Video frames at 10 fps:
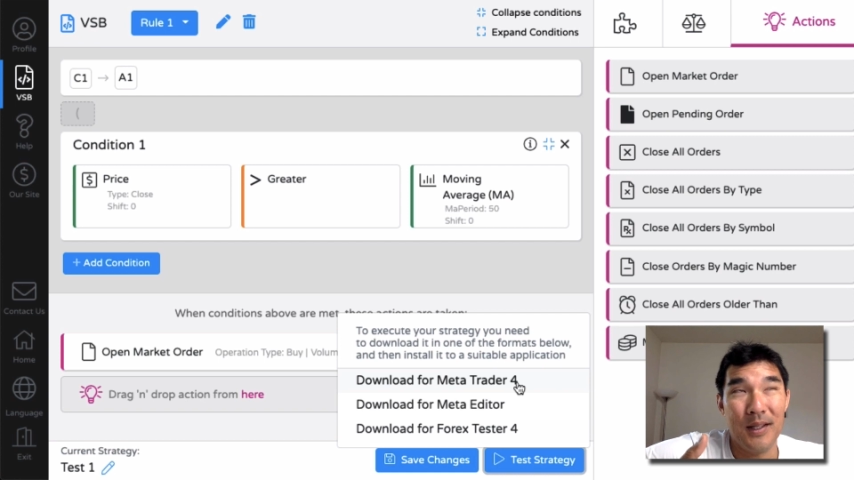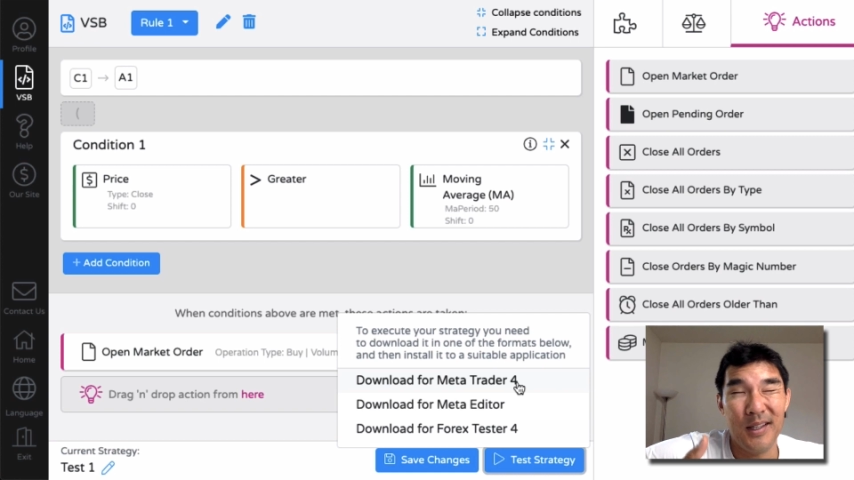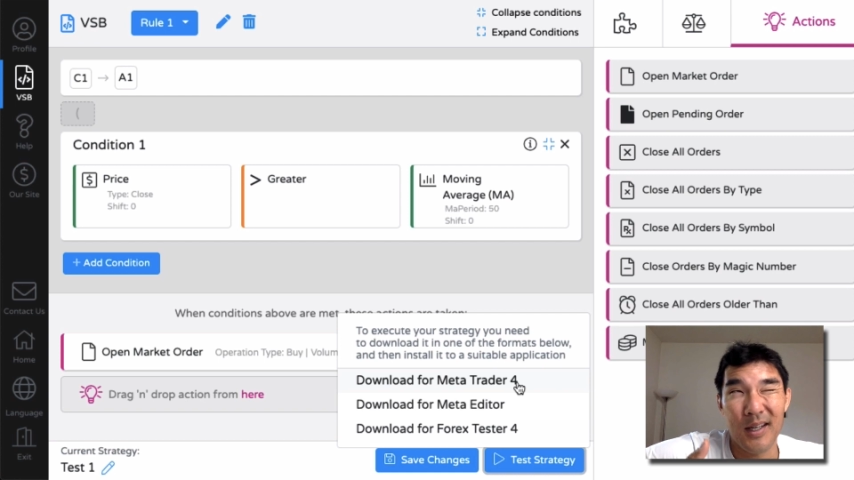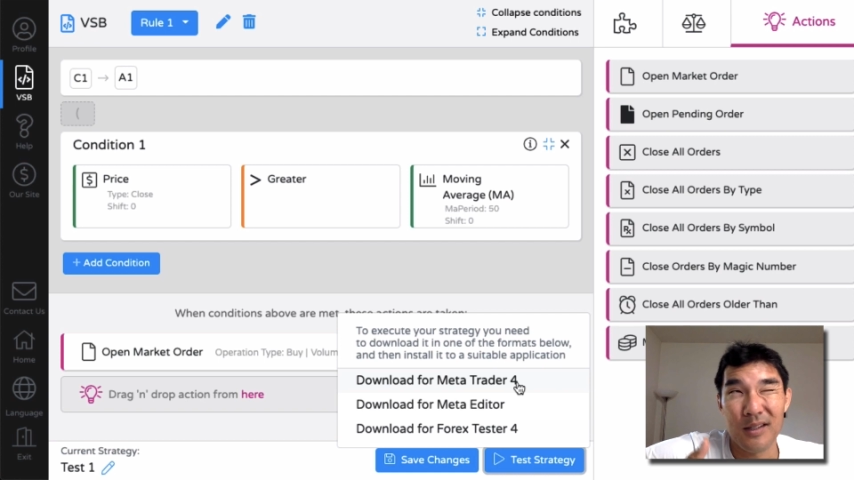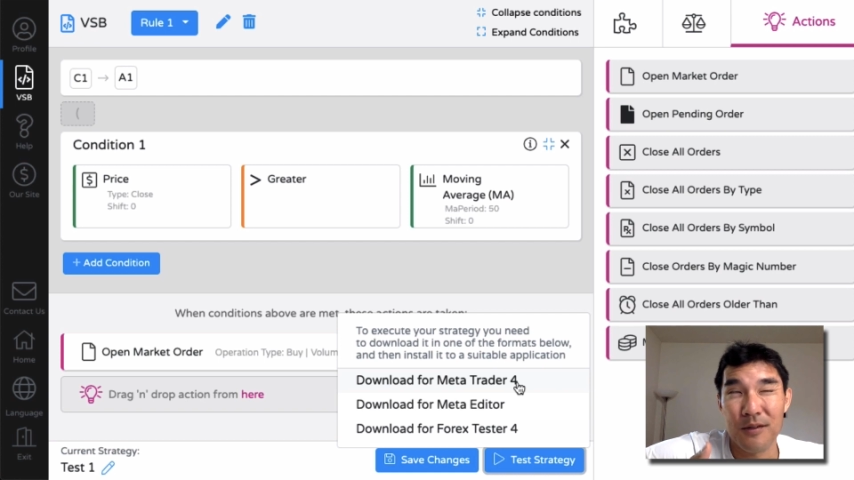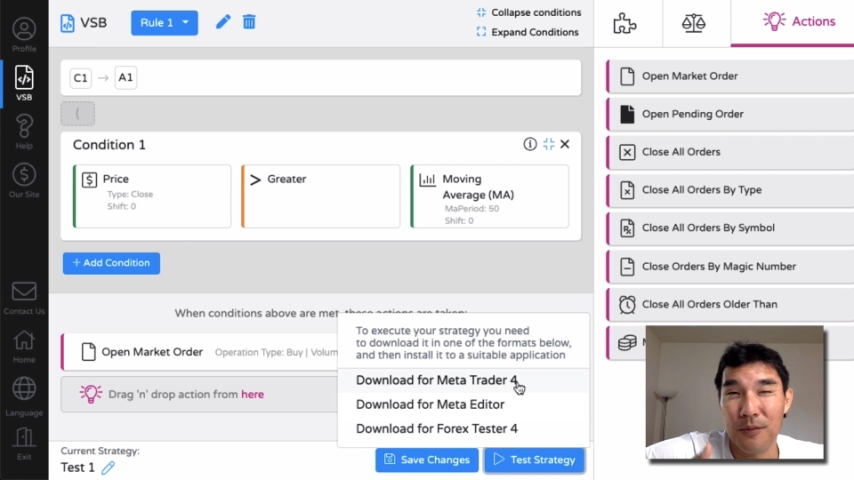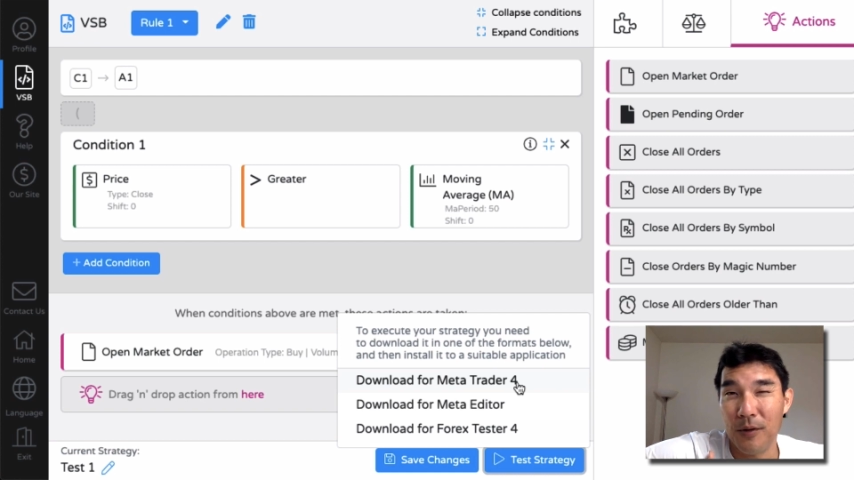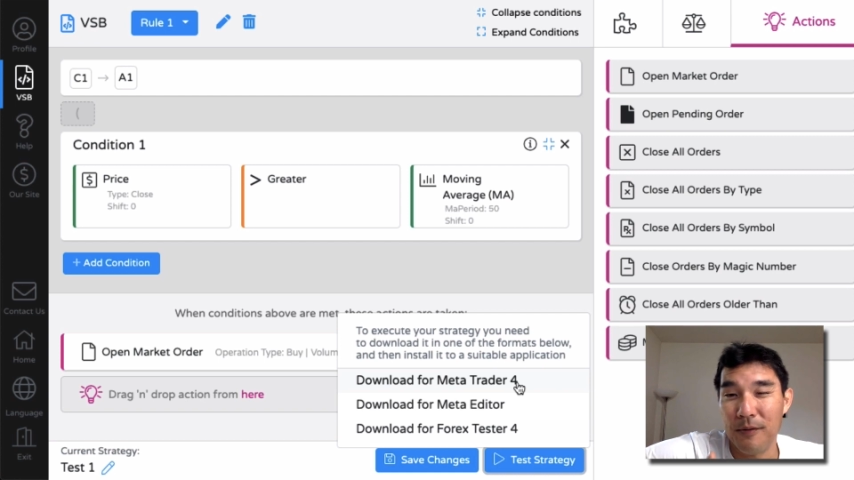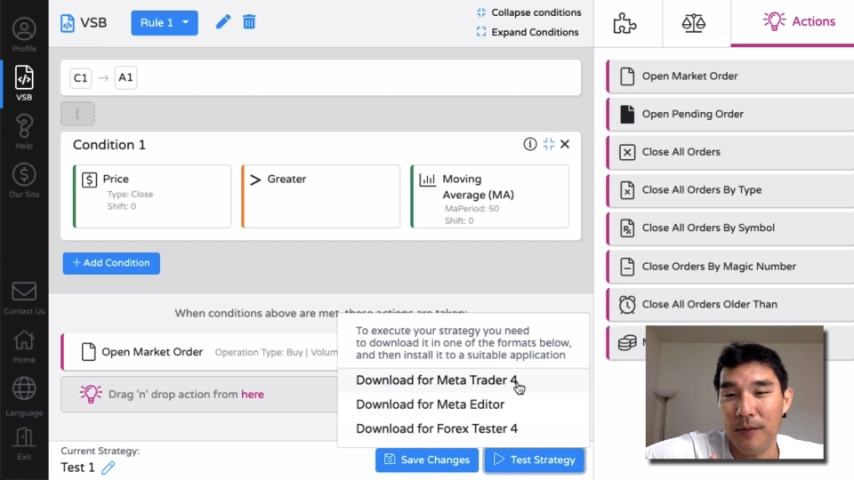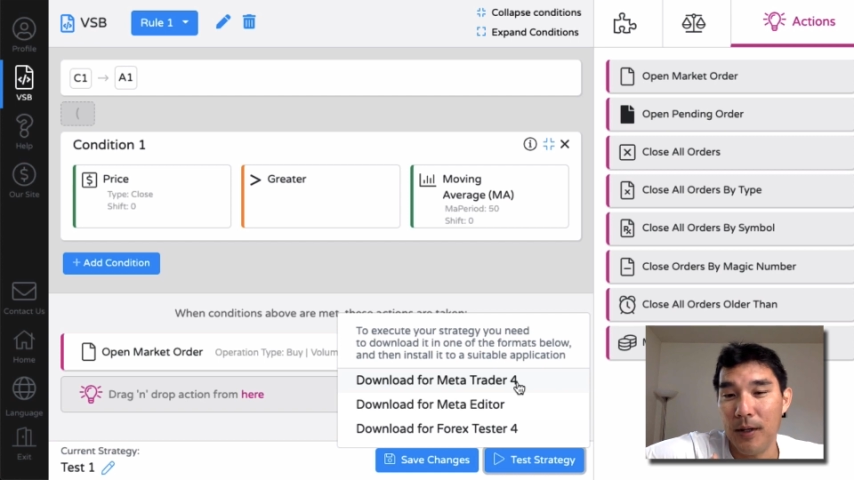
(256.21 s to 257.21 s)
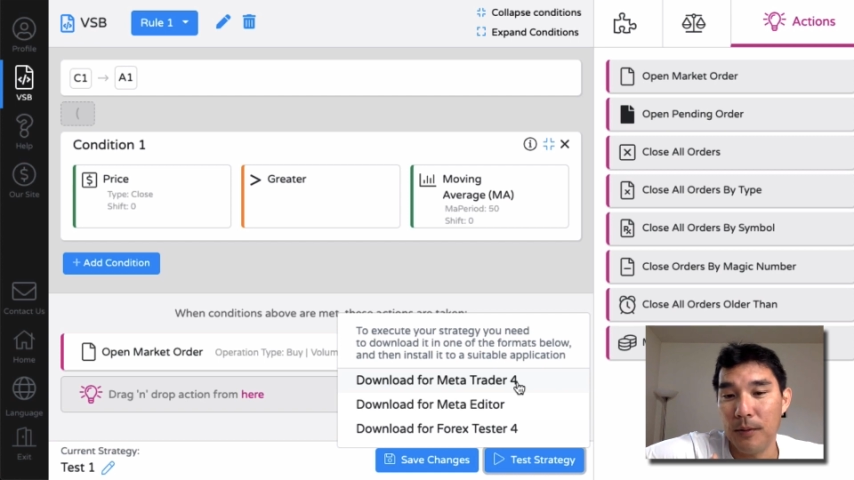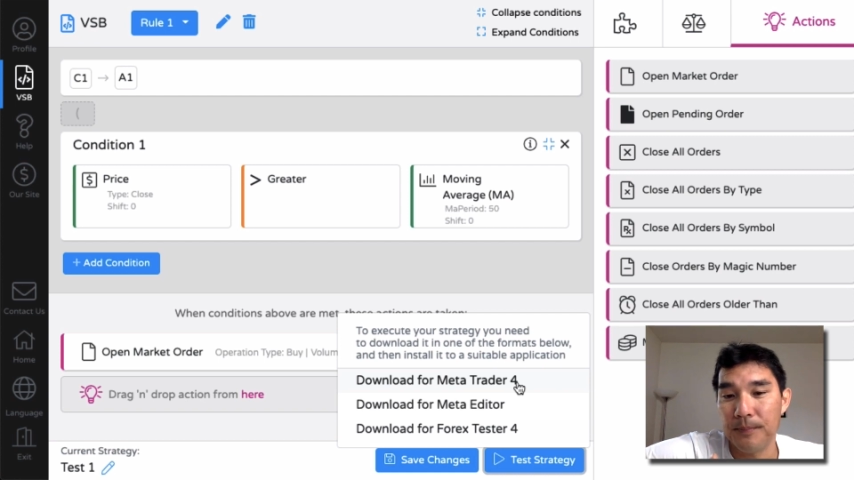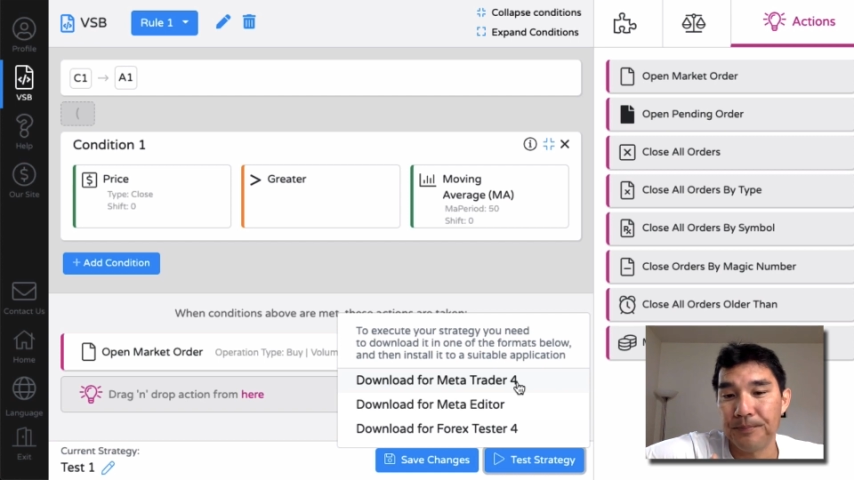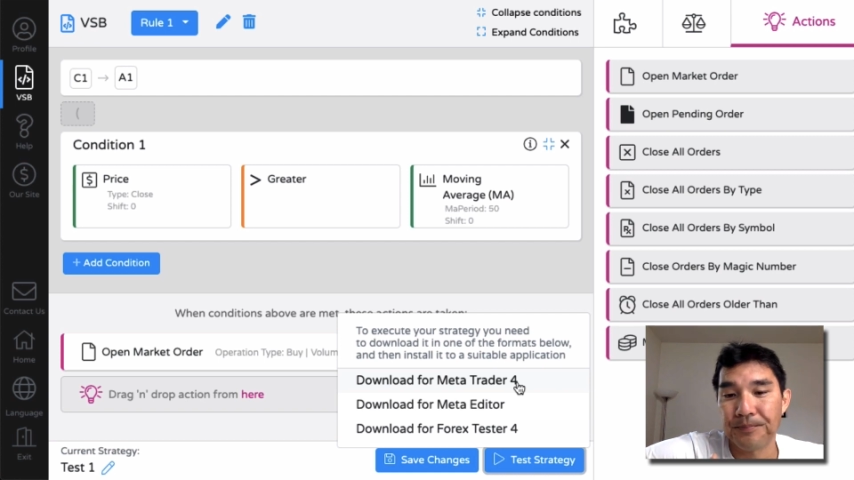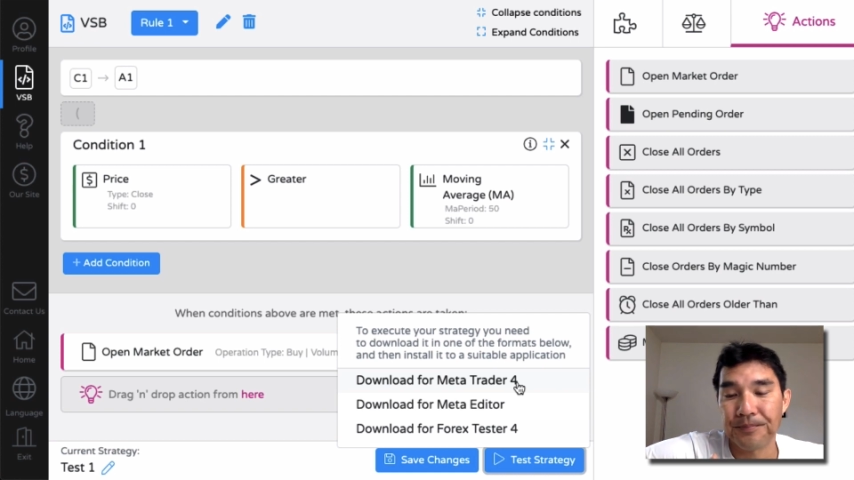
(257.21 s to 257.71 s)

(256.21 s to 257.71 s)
EX4 file